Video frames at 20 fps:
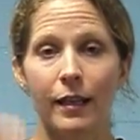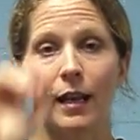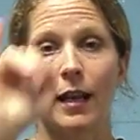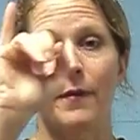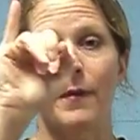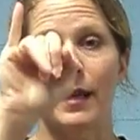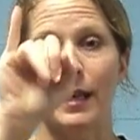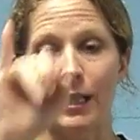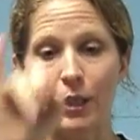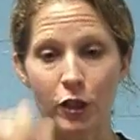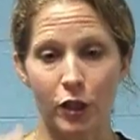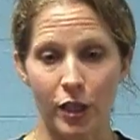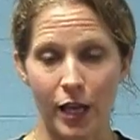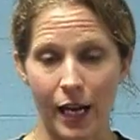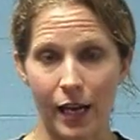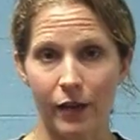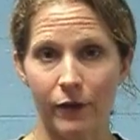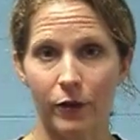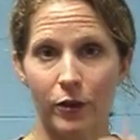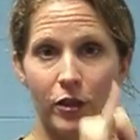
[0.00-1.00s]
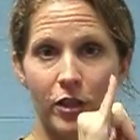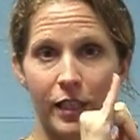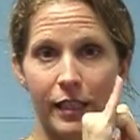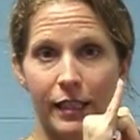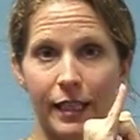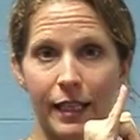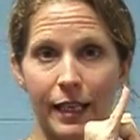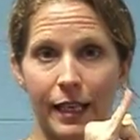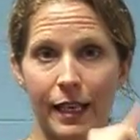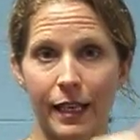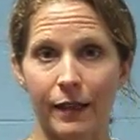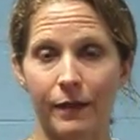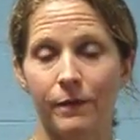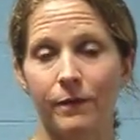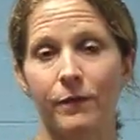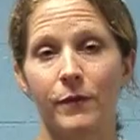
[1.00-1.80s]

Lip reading: and then a J for Justinian.